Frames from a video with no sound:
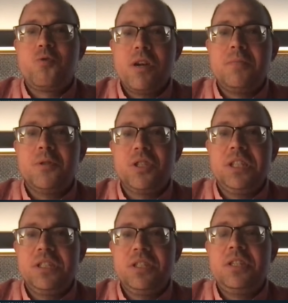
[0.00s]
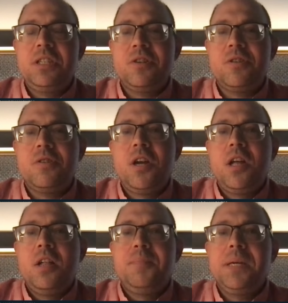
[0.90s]
incredible season. They're
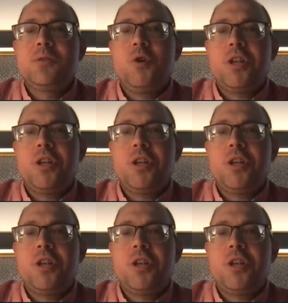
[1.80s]
being